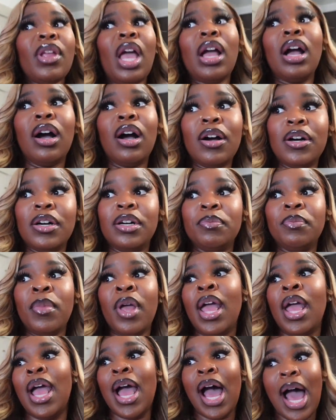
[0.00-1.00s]

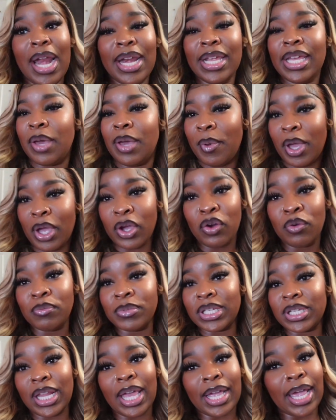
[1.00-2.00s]
I didn't get back home
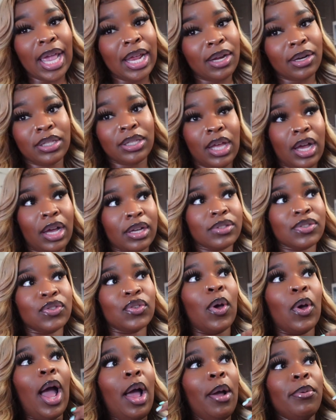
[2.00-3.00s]
till like 8 o'clock.
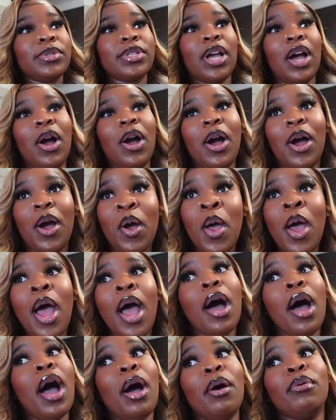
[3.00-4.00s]
So I was
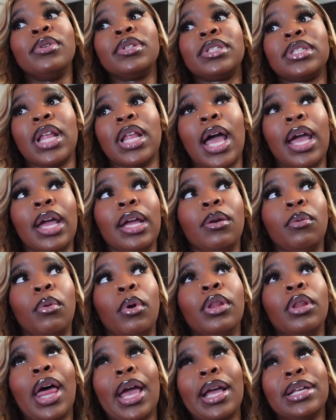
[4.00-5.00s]
like
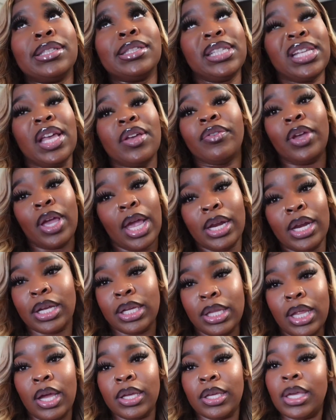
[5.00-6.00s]
7-8
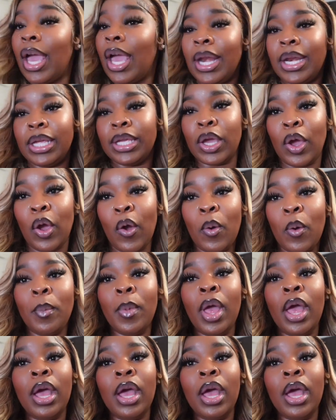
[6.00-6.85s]
o'clock. Yeah, I didn't get home.